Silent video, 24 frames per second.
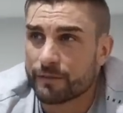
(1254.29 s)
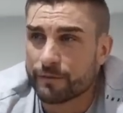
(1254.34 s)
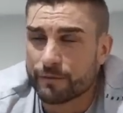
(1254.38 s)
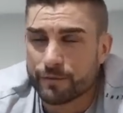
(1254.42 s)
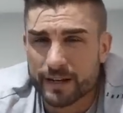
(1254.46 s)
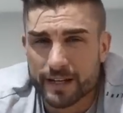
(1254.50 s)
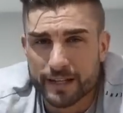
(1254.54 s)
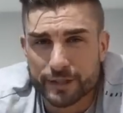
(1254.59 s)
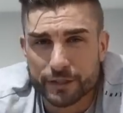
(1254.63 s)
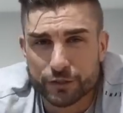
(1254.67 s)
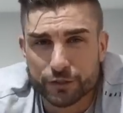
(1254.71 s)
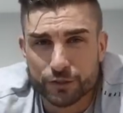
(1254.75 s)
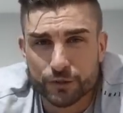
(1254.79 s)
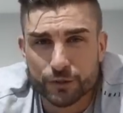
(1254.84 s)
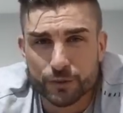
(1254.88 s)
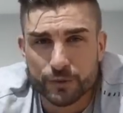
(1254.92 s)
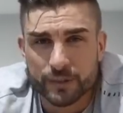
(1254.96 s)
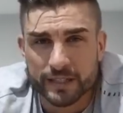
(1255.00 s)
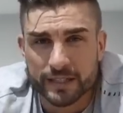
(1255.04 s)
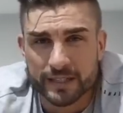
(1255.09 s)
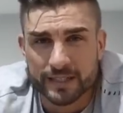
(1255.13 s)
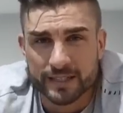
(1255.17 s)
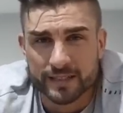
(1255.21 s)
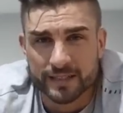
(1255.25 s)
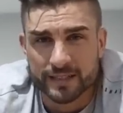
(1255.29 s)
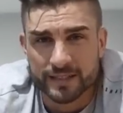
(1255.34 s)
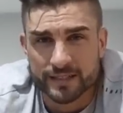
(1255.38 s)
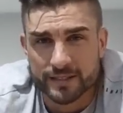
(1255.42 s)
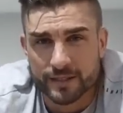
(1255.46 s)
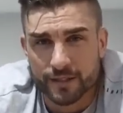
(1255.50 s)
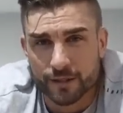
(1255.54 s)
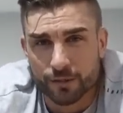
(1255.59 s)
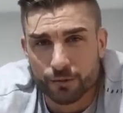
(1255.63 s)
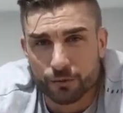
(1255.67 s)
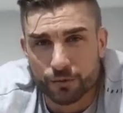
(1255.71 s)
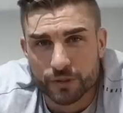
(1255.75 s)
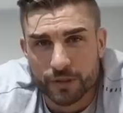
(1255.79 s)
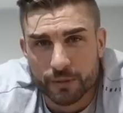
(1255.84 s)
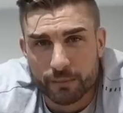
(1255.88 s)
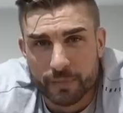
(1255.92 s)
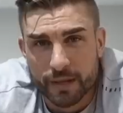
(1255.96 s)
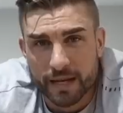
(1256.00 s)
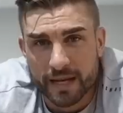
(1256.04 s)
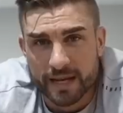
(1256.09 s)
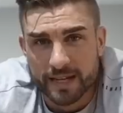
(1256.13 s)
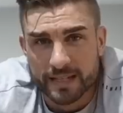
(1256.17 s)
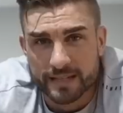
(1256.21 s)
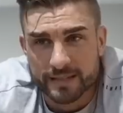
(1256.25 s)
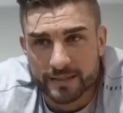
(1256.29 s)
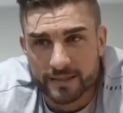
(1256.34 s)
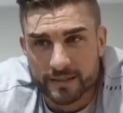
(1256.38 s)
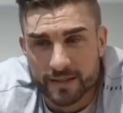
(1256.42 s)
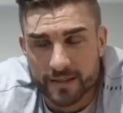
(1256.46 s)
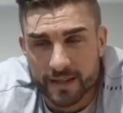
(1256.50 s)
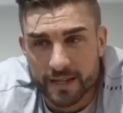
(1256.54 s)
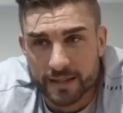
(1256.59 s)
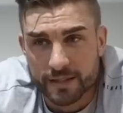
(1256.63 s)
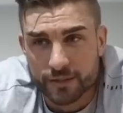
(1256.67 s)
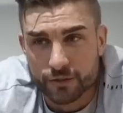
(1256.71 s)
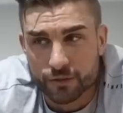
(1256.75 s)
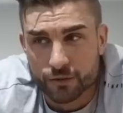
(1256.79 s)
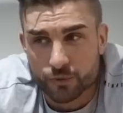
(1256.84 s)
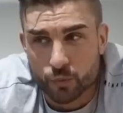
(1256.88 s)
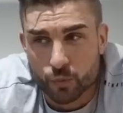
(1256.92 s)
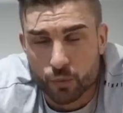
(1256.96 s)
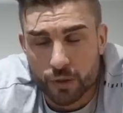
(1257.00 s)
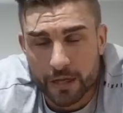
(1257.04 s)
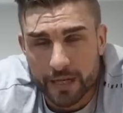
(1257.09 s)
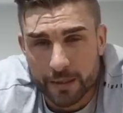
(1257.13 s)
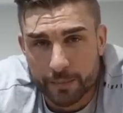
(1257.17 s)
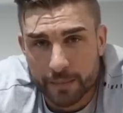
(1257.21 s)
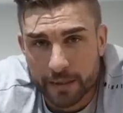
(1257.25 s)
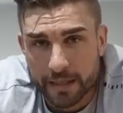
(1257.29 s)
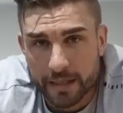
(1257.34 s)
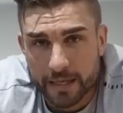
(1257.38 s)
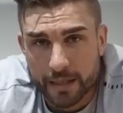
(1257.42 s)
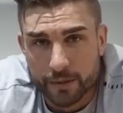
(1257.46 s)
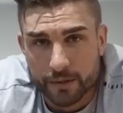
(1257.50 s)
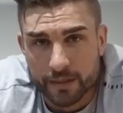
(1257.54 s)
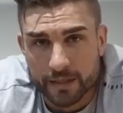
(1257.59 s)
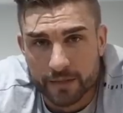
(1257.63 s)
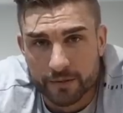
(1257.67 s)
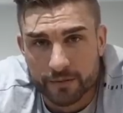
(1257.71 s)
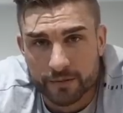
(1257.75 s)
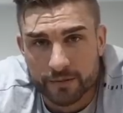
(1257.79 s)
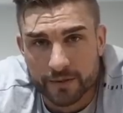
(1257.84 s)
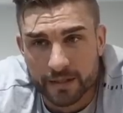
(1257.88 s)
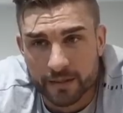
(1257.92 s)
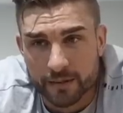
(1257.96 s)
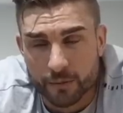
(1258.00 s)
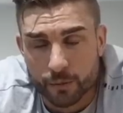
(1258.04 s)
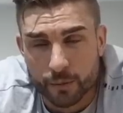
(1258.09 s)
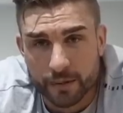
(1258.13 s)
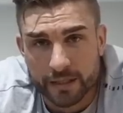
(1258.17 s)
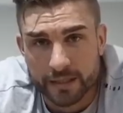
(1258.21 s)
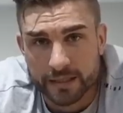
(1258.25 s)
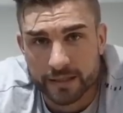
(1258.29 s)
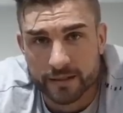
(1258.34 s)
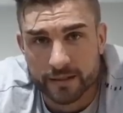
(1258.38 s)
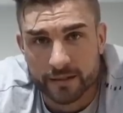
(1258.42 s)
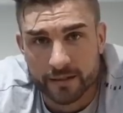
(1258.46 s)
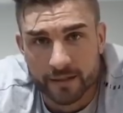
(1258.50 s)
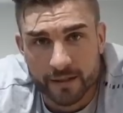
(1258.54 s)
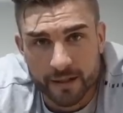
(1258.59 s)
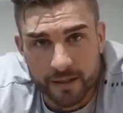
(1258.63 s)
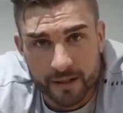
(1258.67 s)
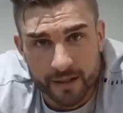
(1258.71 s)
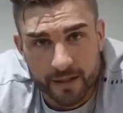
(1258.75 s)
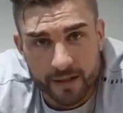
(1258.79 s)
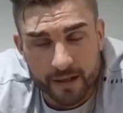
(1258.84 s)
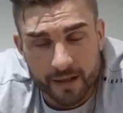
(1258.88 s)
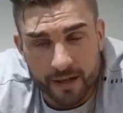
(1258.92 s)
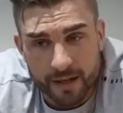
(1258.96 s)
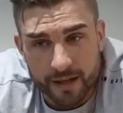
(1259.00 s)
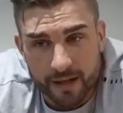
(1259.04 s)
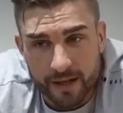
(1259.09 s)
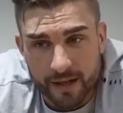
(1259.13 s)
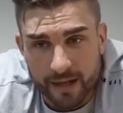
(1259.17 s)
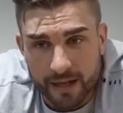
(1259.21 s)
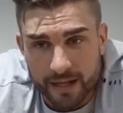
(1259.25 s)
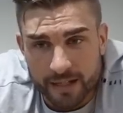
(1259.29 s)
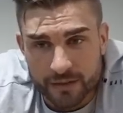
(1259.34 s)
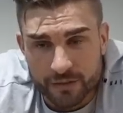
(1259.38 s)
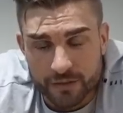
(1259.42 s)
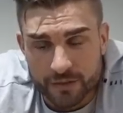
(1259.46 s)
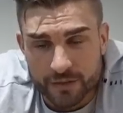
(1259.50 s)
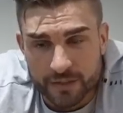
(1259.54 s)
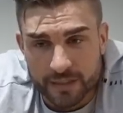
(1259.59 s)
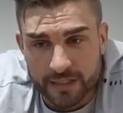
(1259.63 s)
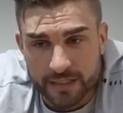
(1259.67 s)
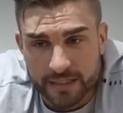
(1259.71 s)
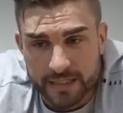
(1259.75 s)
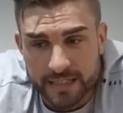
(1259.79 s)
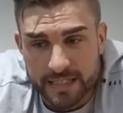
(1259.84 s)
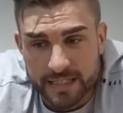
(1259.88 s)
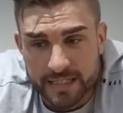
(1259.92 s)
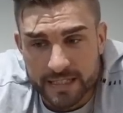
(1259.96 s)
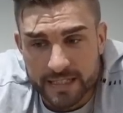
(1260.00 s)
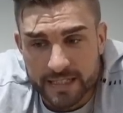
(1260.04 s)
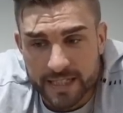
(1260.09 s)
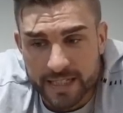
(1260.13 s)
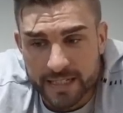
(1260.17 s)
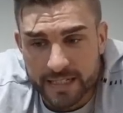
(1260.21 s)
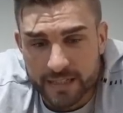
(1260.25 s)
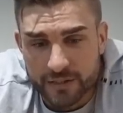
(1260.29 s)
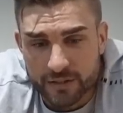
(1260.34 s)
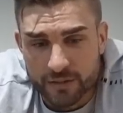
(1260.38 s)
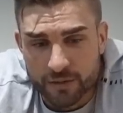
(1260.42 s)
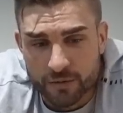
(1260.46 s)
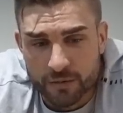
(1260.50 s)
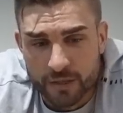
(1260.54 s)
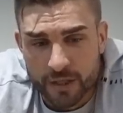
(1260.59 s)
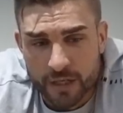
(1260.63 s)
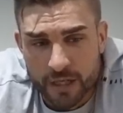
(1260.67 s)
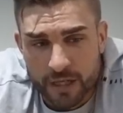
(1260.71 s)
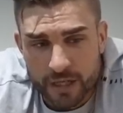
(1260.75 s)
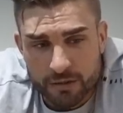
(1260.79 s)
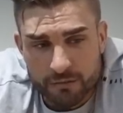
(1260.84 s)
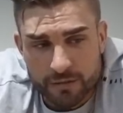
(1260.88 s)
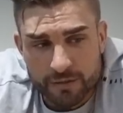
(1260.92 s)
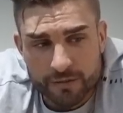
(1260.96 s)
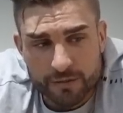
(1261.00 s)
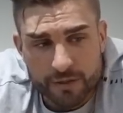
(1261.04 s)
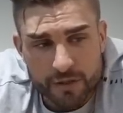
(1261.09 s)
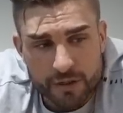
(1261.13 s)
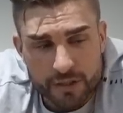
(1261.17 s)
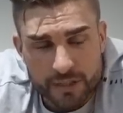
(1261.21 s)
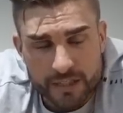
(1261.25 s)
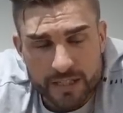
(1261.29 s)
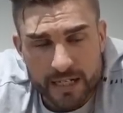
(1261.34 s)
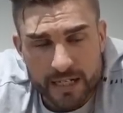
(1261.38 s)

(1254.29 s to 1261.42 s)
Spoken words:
fine tuning, and then to look your best, to then just wipe it out in a week, I just think it's insane. So reverse